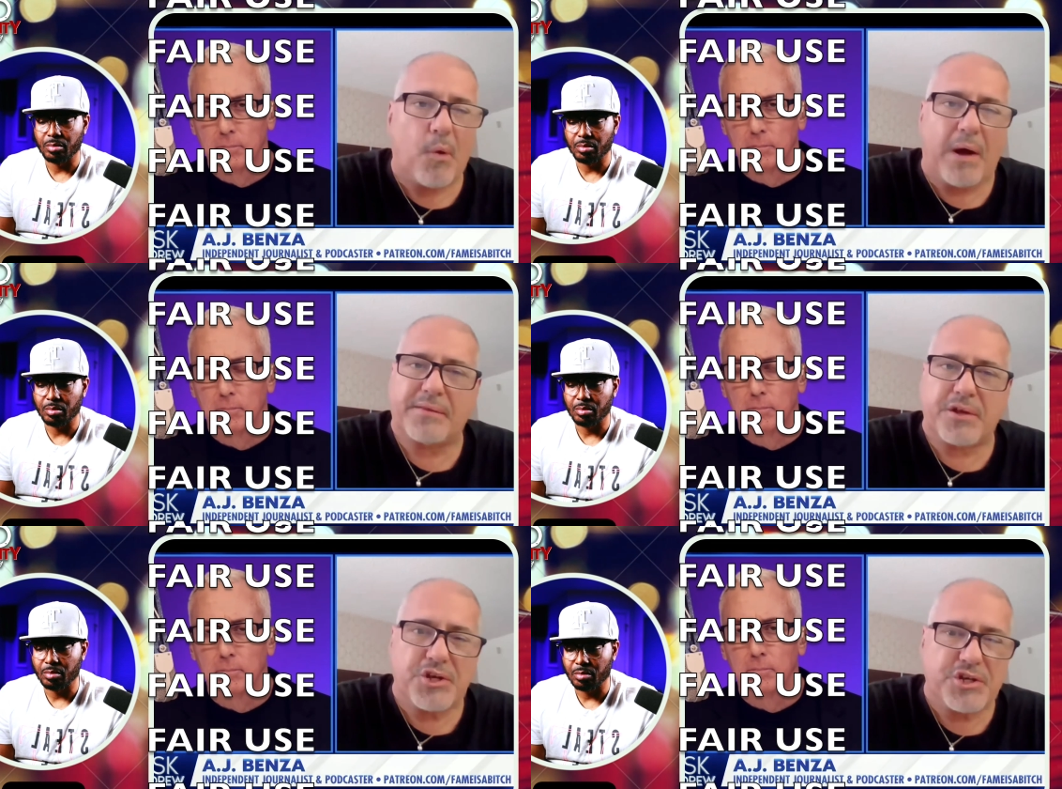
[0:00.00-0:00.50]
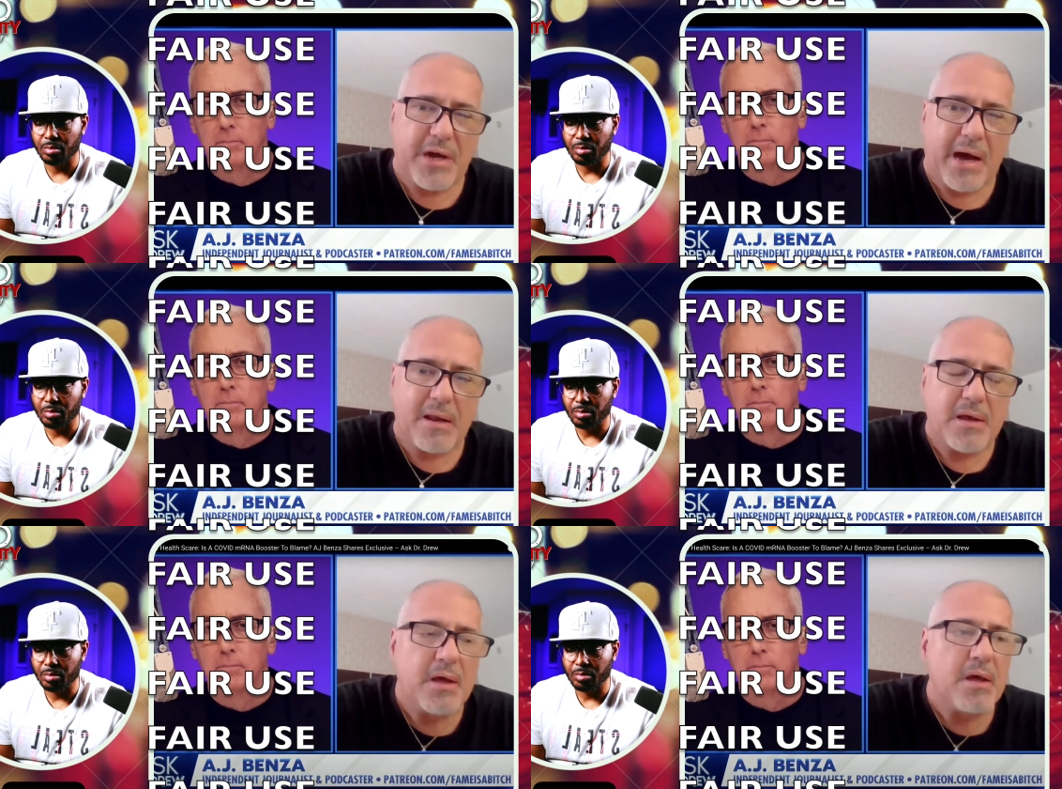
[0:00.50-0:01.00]
Speaker 1: He did not
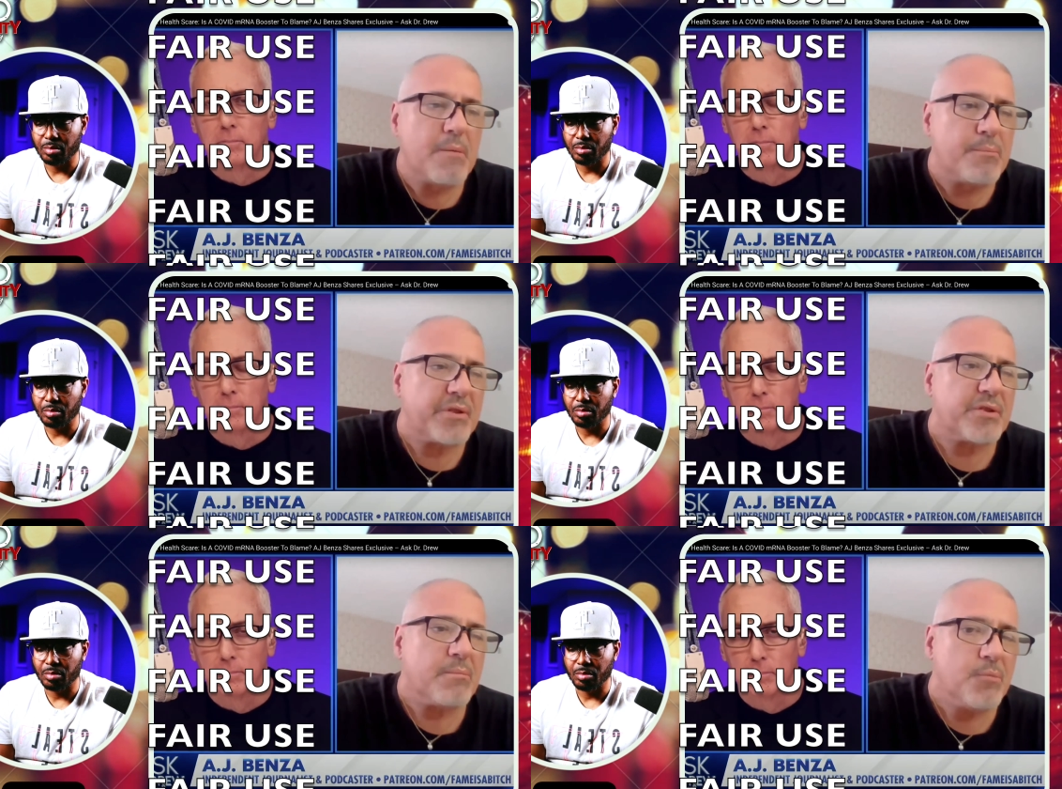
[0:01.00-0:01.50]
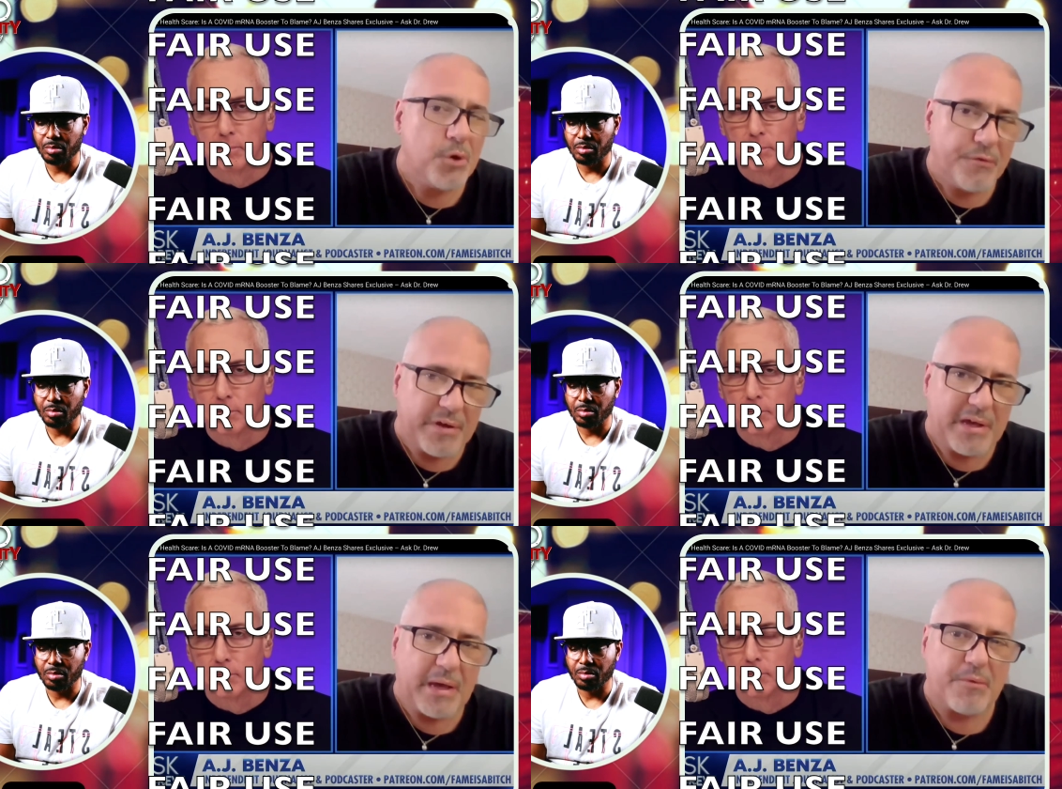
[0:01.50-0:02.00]
want the shot,
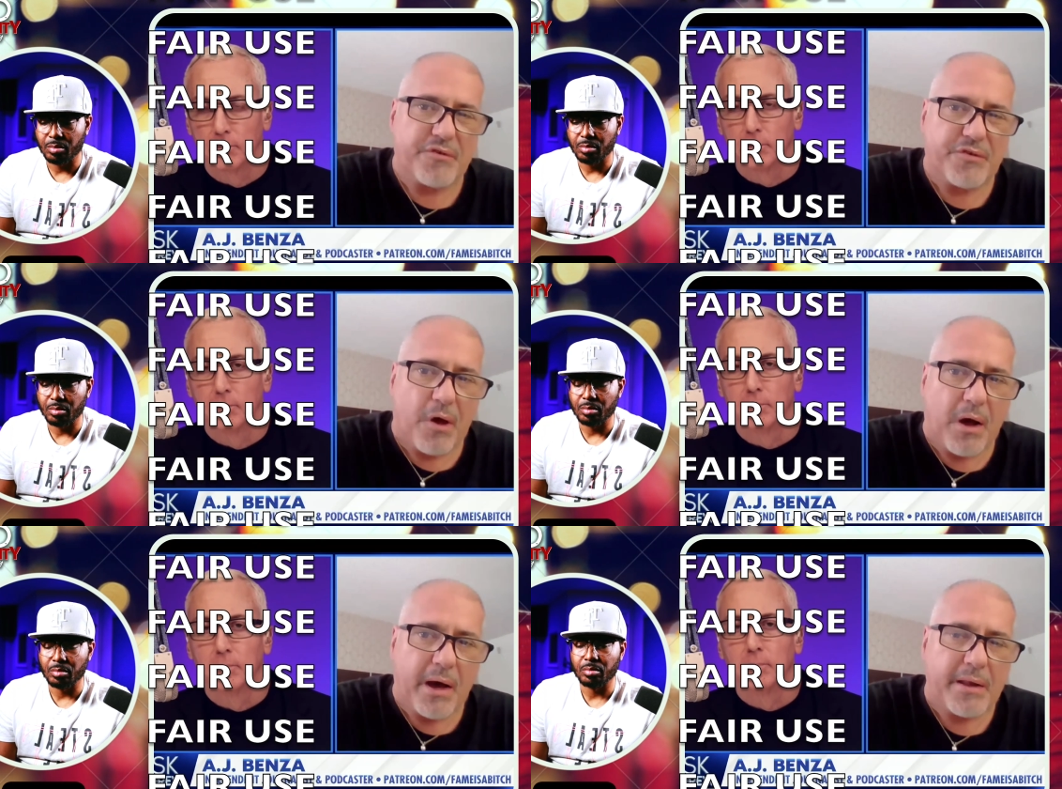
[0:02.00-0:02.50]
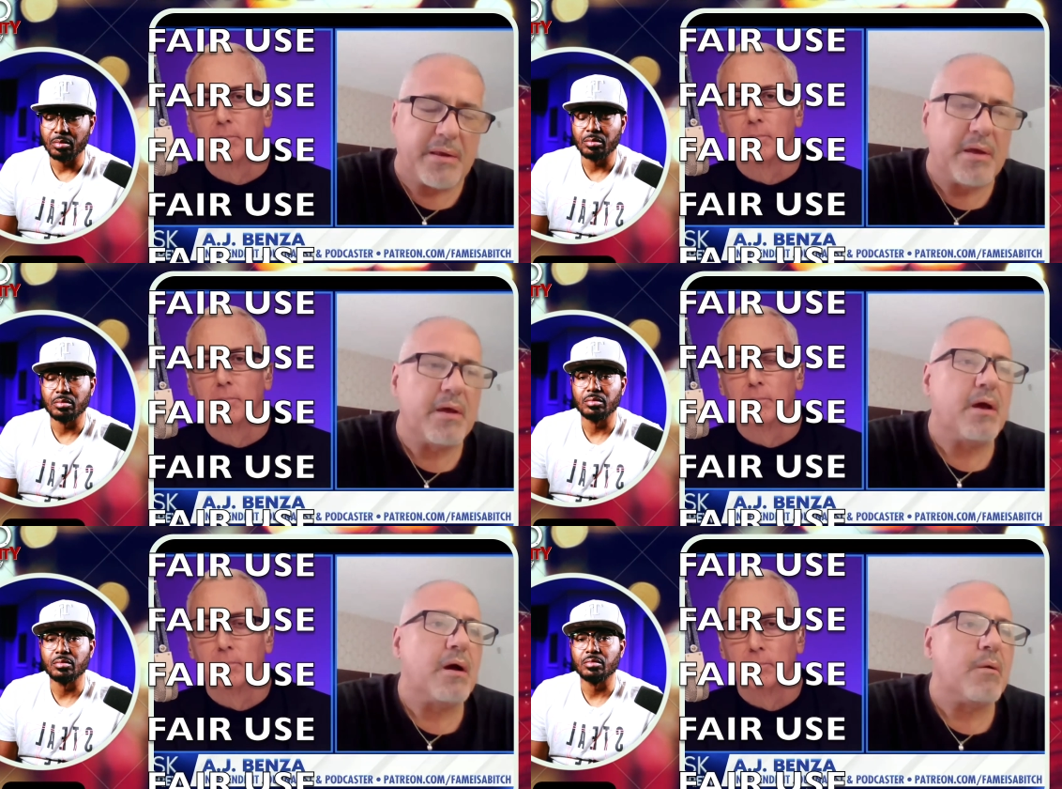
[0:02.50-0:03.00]
but the movie he
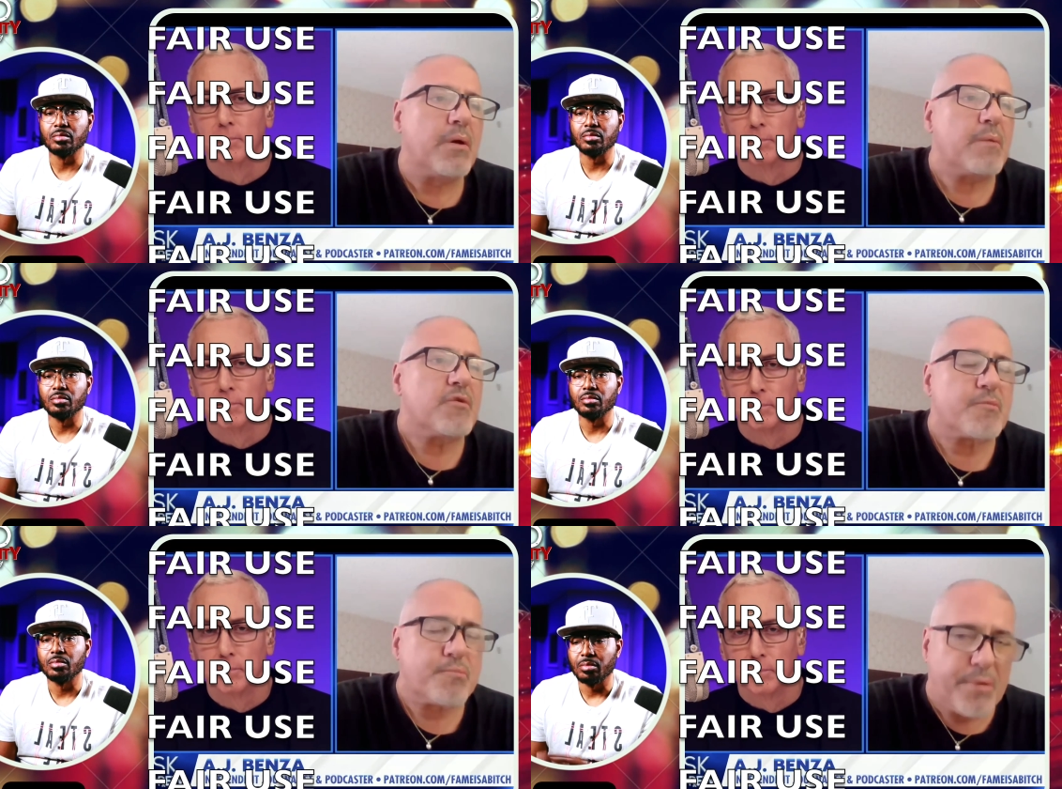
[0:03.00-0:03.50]
was on,